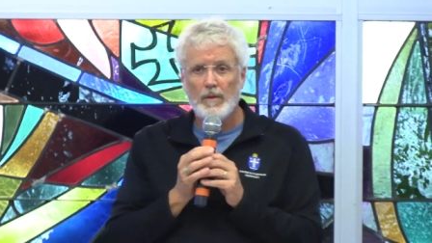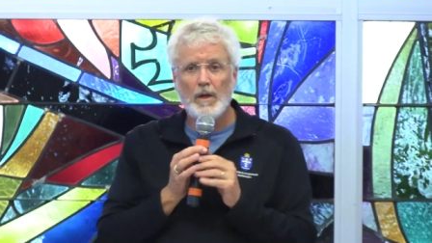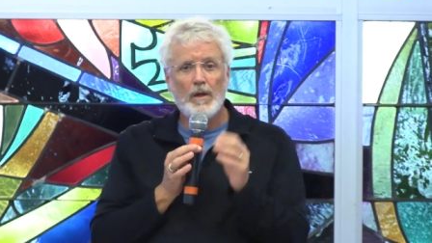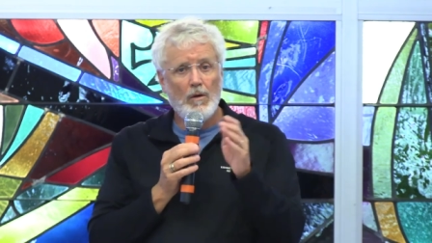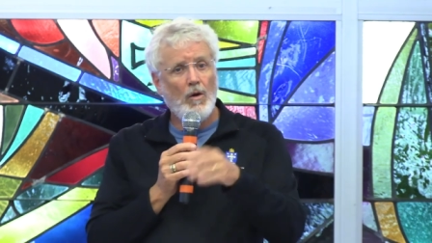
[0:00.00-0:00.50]

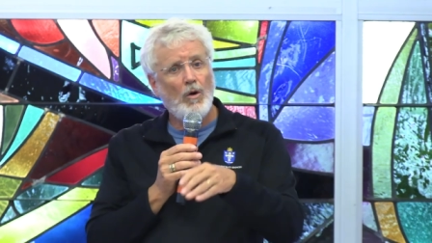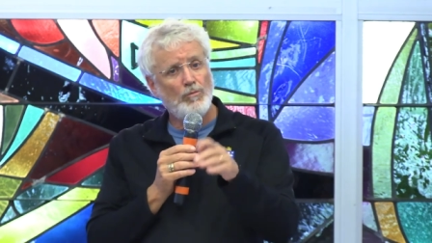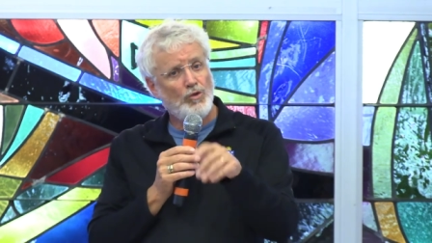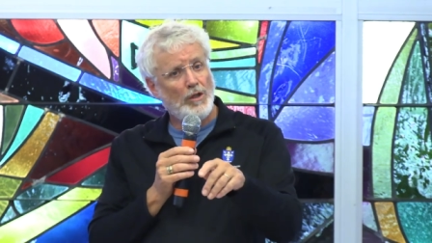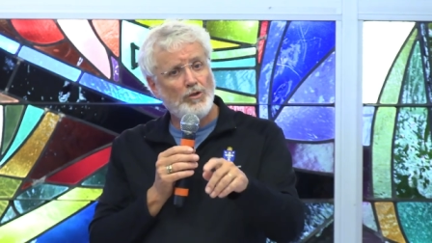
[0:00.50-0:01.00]
Okay, go
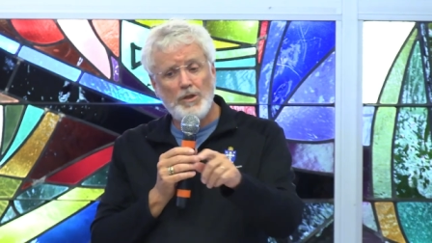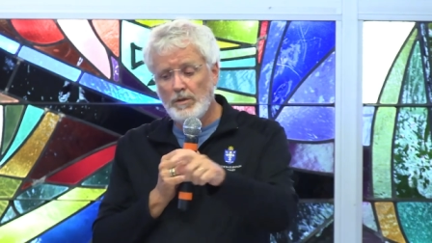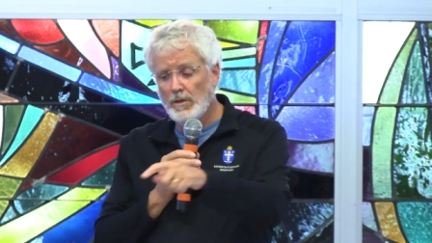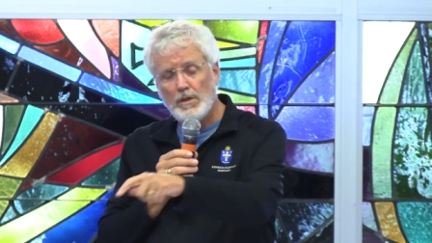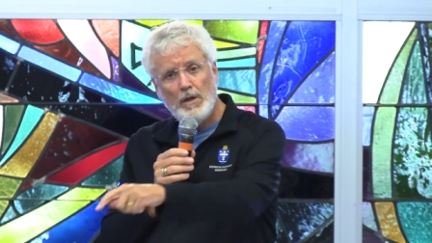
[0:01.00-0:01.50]
home, trust
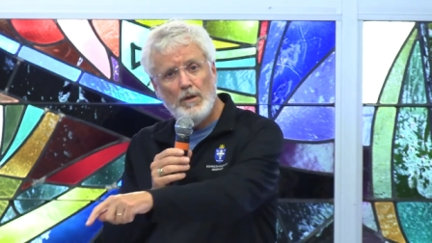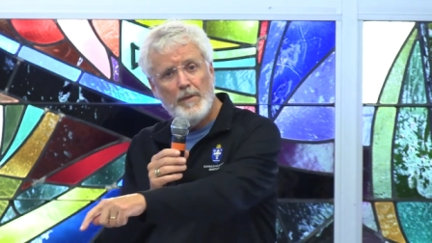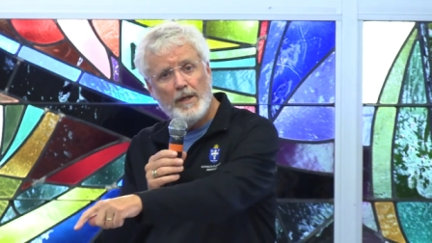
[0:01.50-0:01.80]
Jesus. Here,